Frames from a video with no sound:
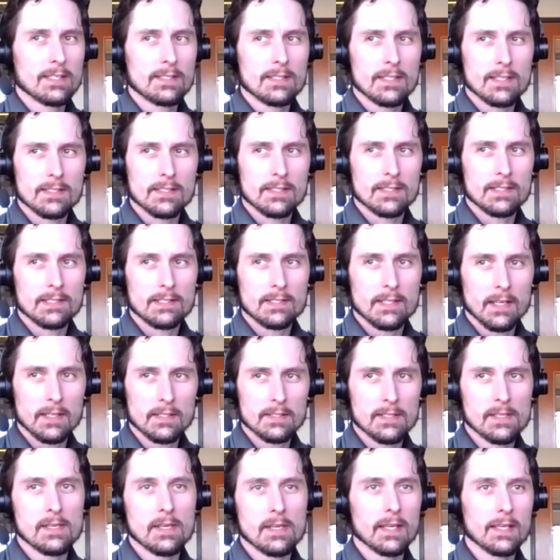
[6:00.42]
that this
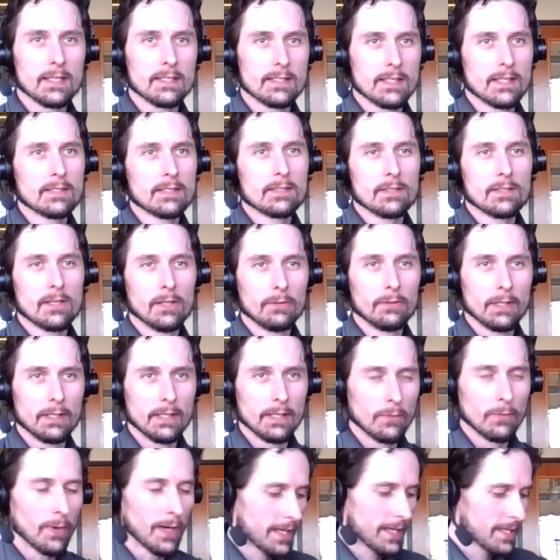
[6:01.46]
doesn't exist
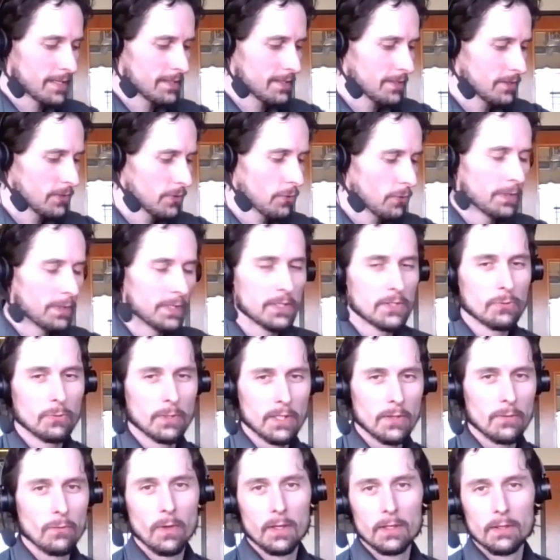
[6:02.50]
already. Why is it twenty
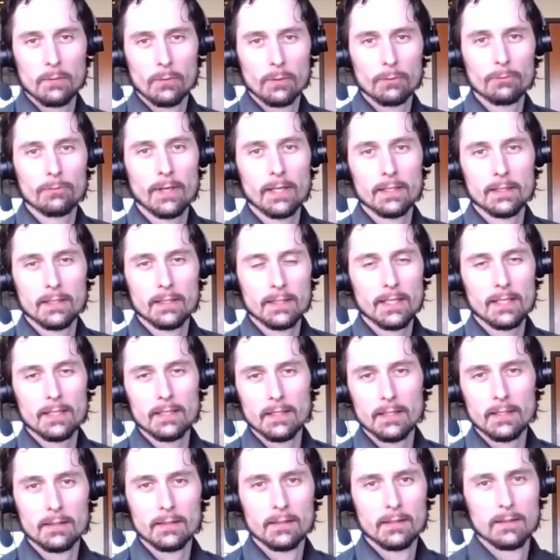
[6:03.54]
twenty-one and we're finally getting it?